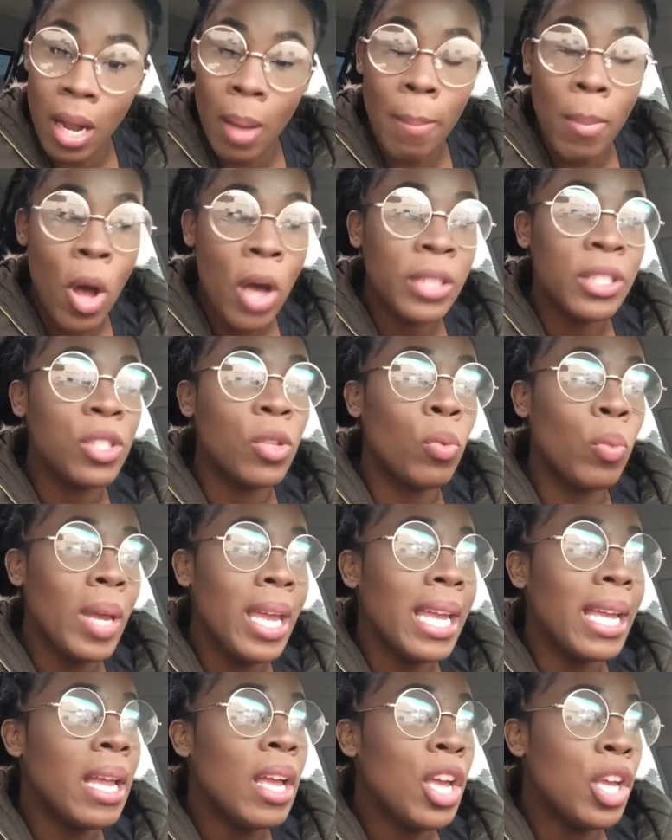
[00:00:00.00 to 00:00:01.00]
amongst the
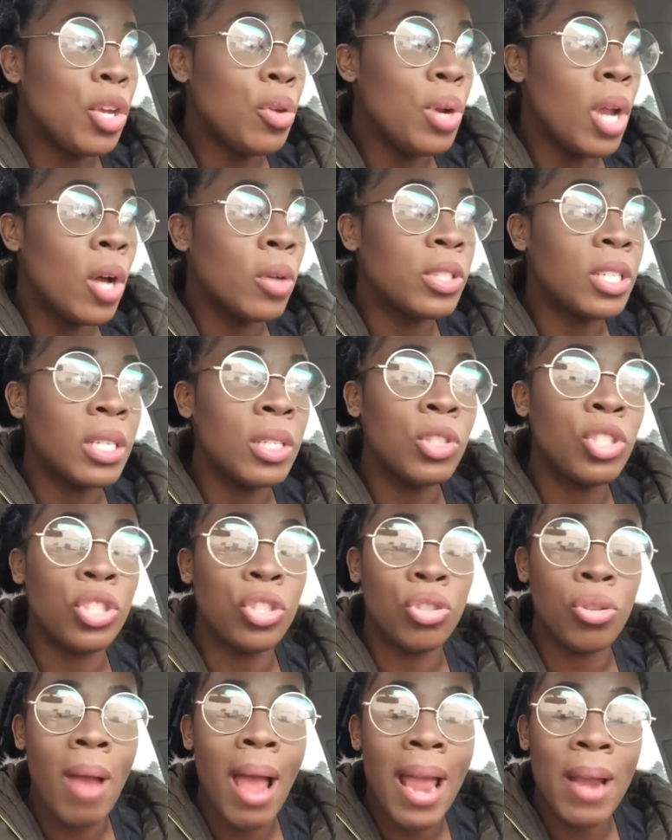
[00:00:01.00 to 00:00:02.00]
wheat,
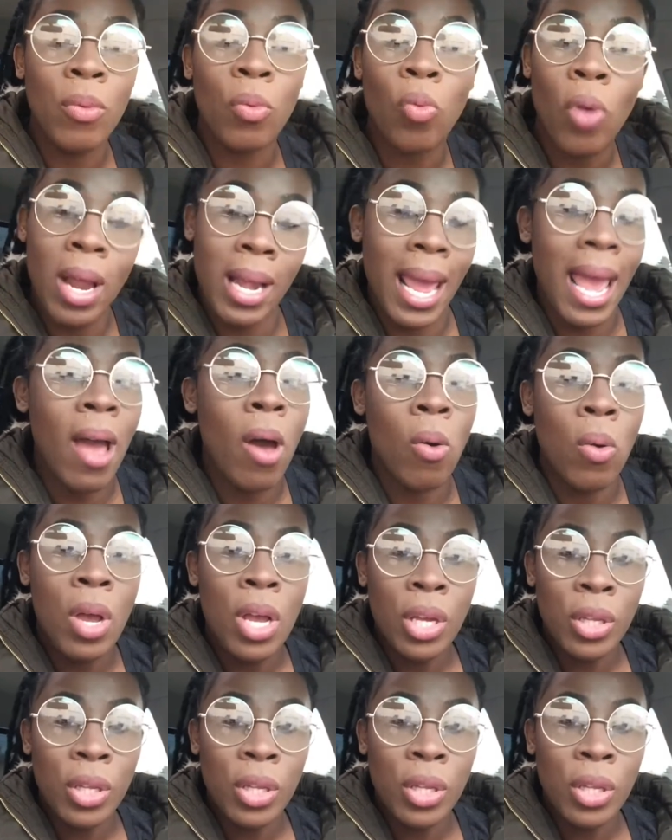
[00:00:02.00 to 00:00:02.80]
to try and run out